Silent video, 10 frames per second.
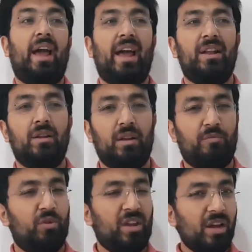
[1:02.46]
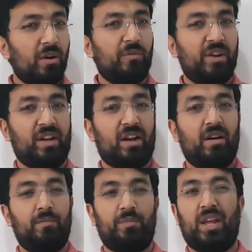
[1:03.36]
And if you think of it
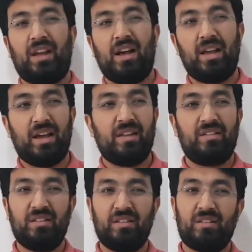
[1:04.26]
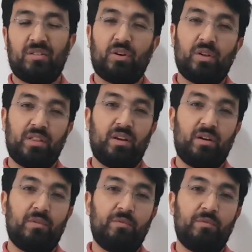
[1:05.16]
uh, like I, I just saw the